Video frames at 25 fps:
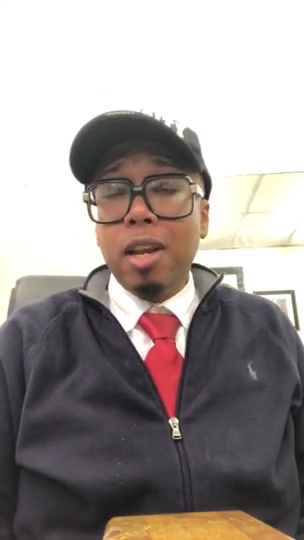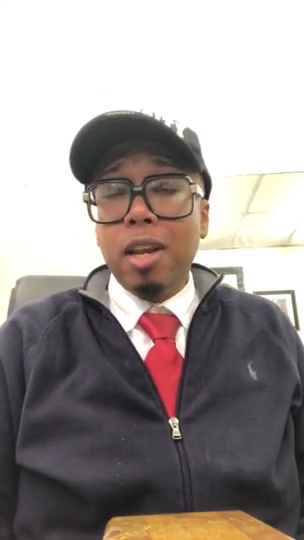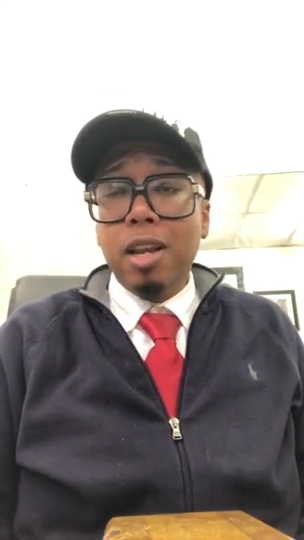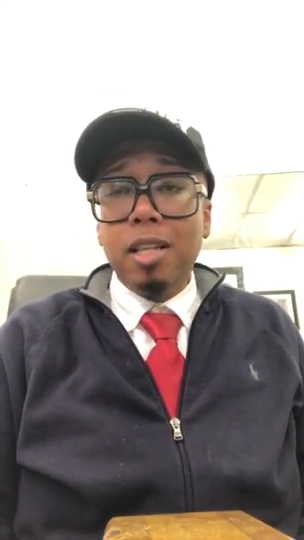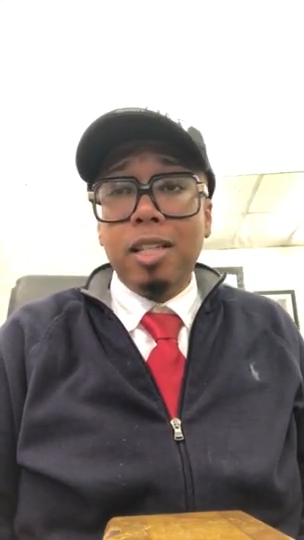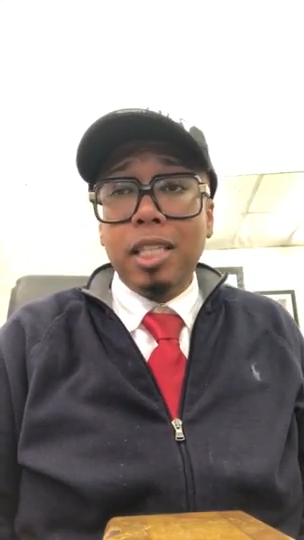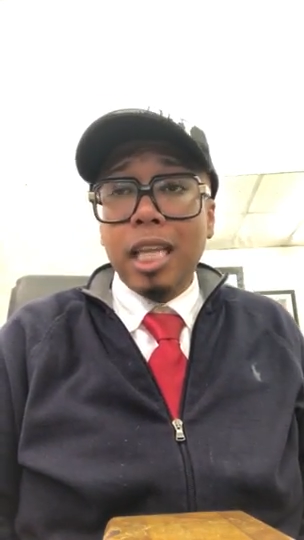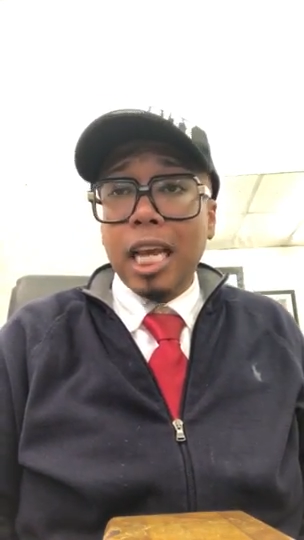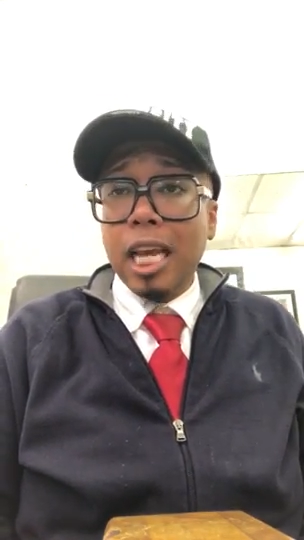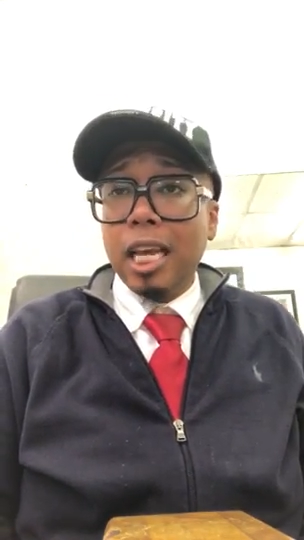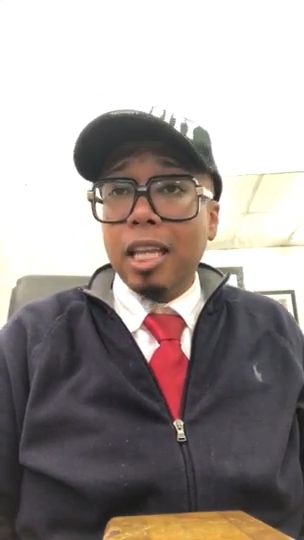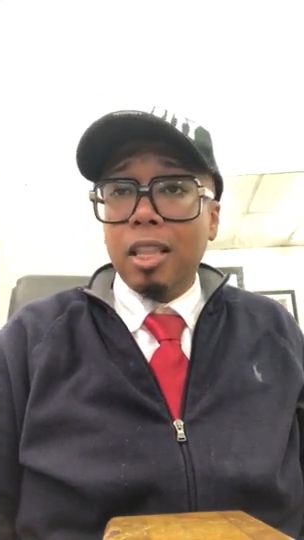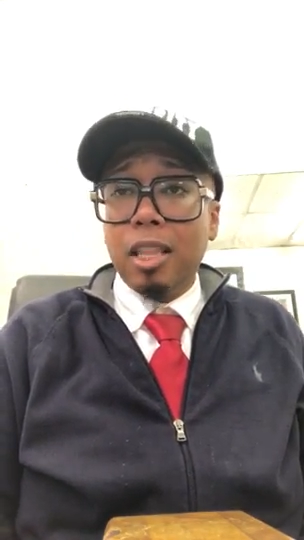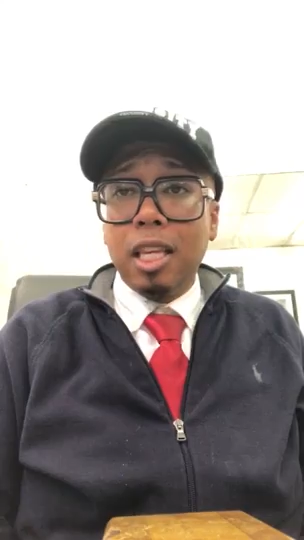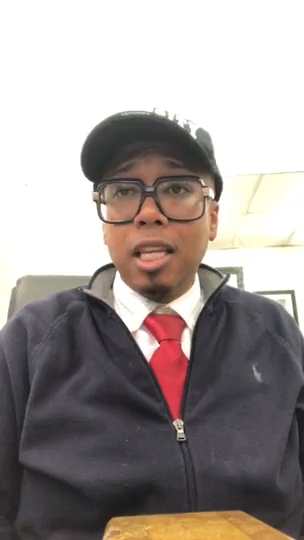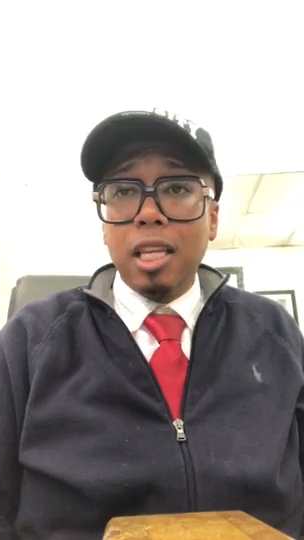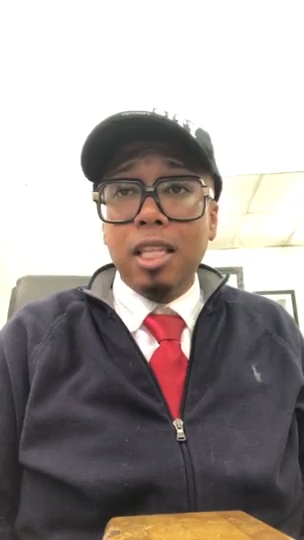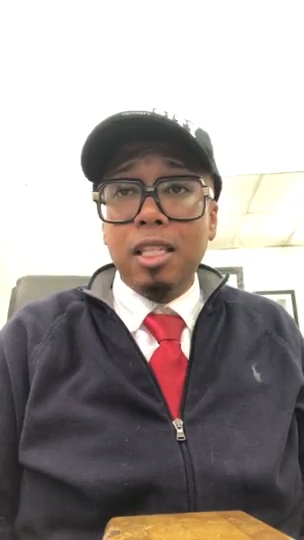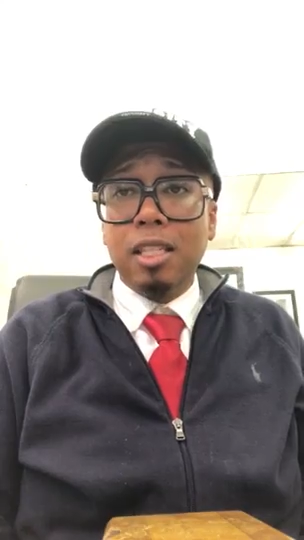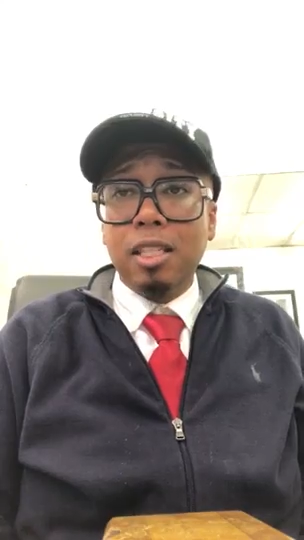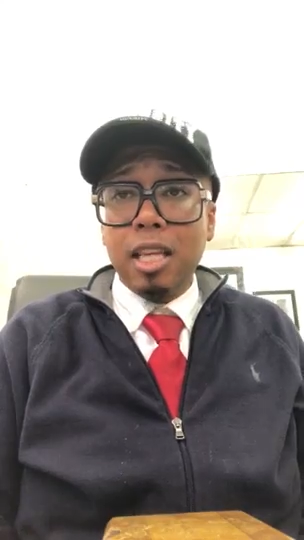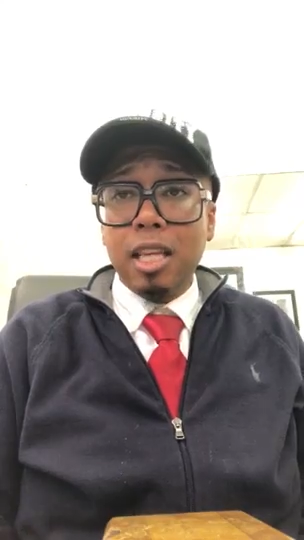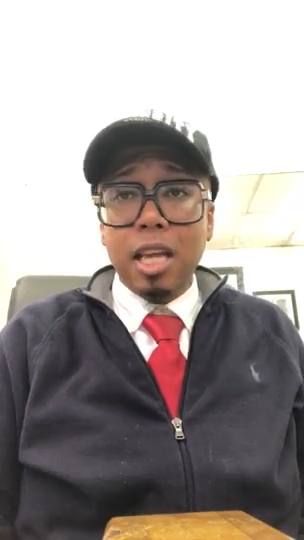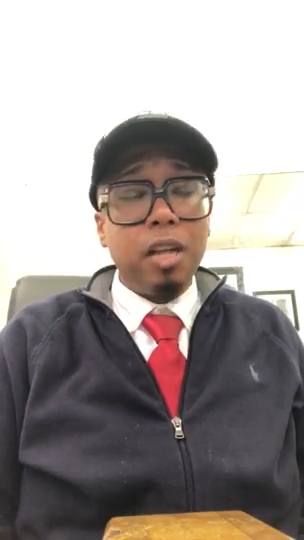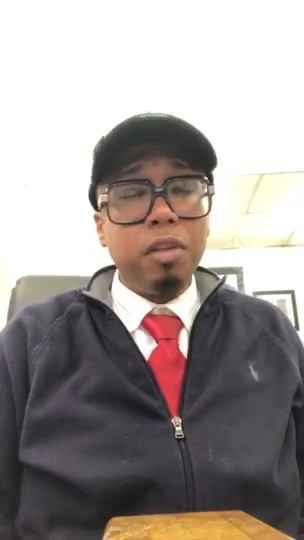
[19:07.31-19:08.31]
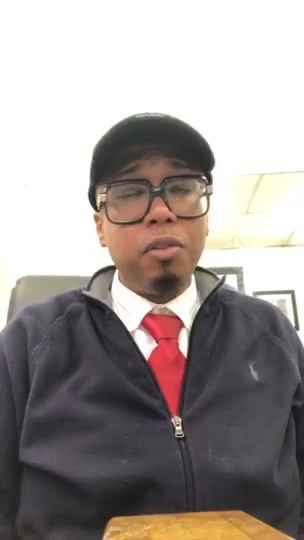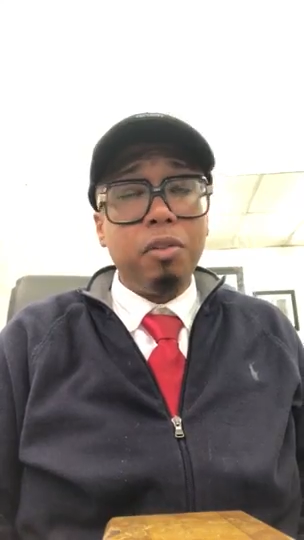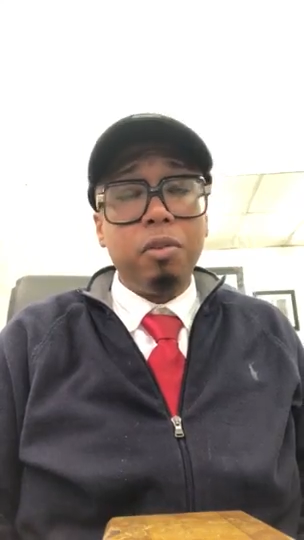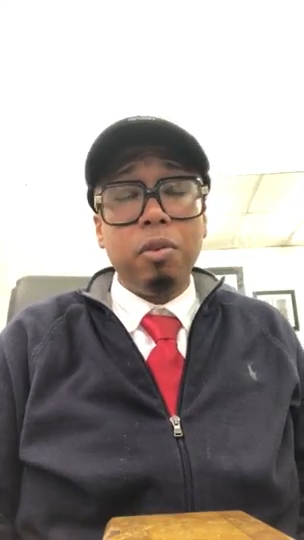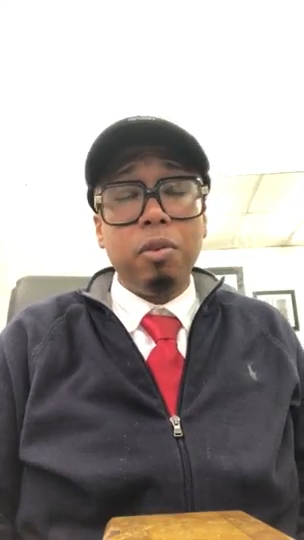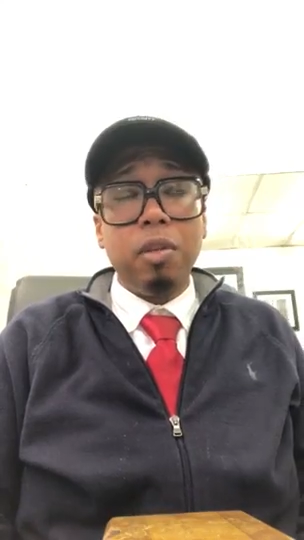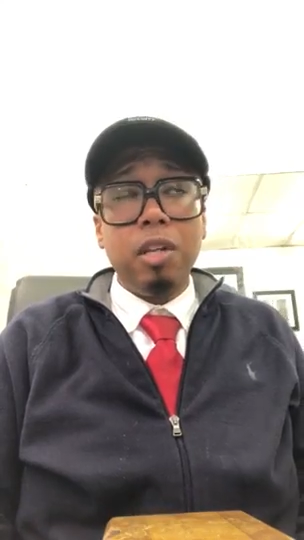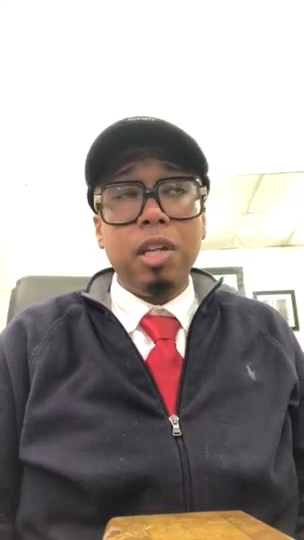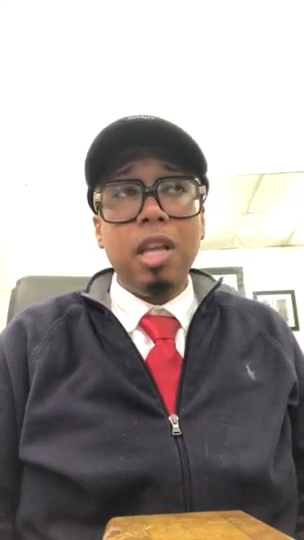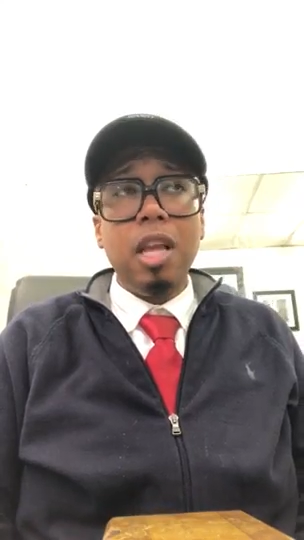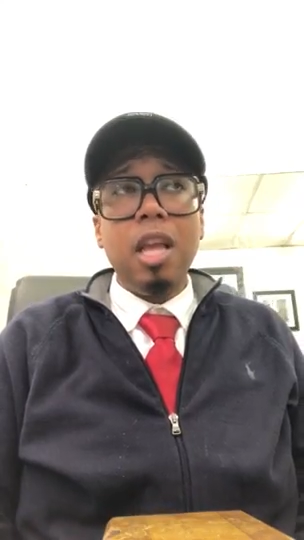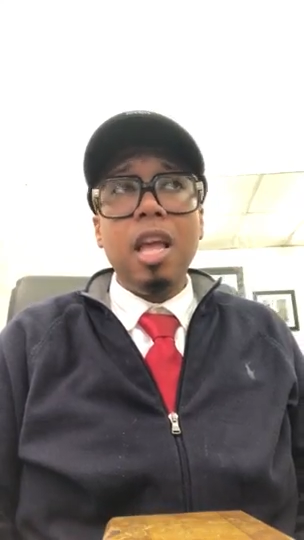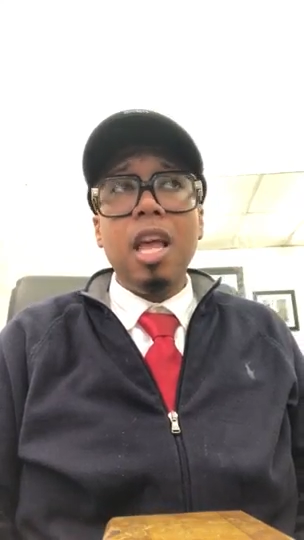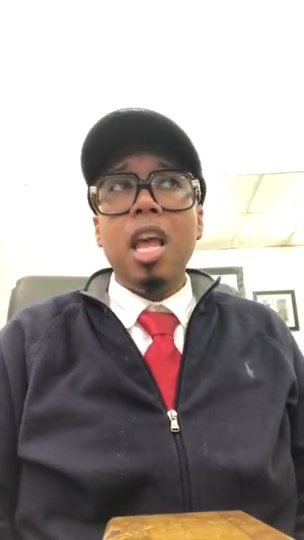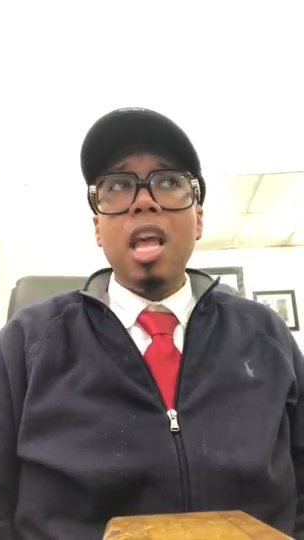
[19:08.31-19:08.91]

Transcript: the same thing sexually